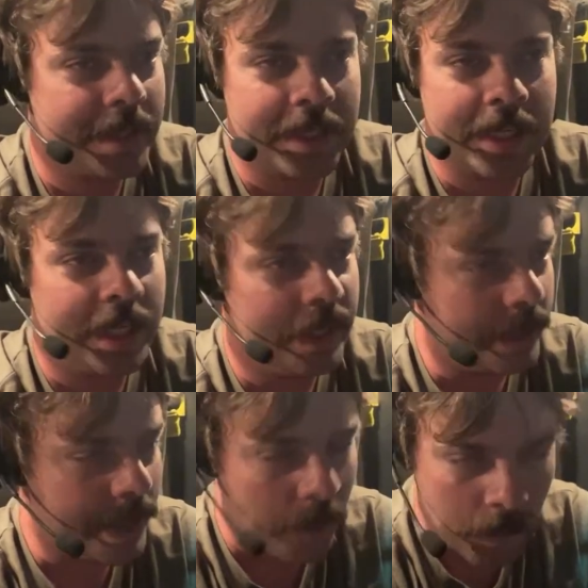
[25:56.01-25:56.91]
Like,
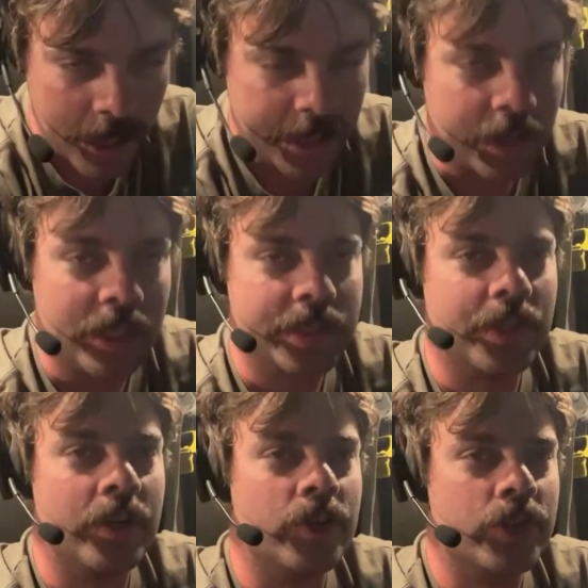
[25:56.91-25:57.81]
get Ryan Dawson
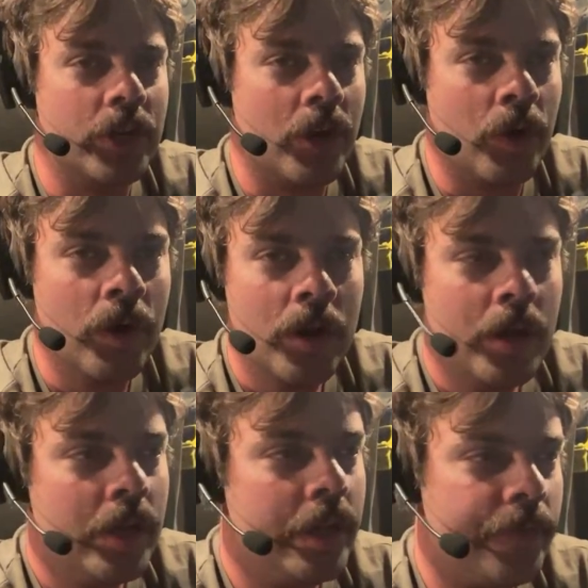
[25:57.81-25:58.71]
on your show
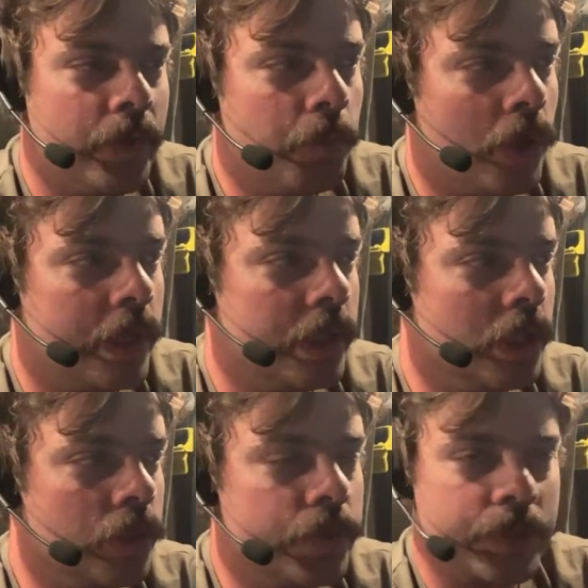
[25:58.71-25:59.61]
if you want the
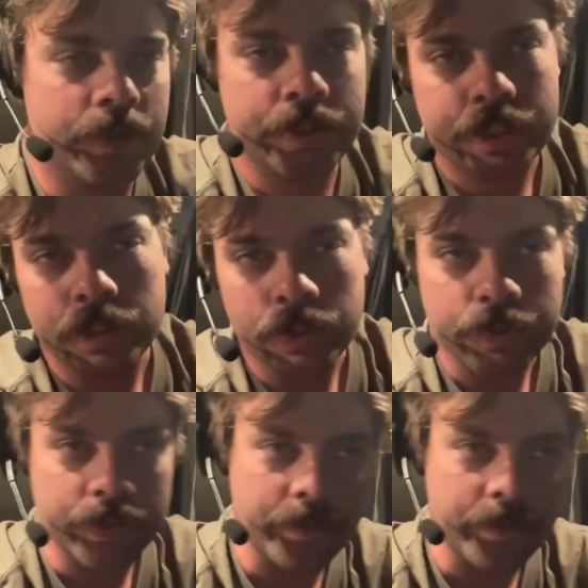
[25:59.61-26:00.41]
losers to lose their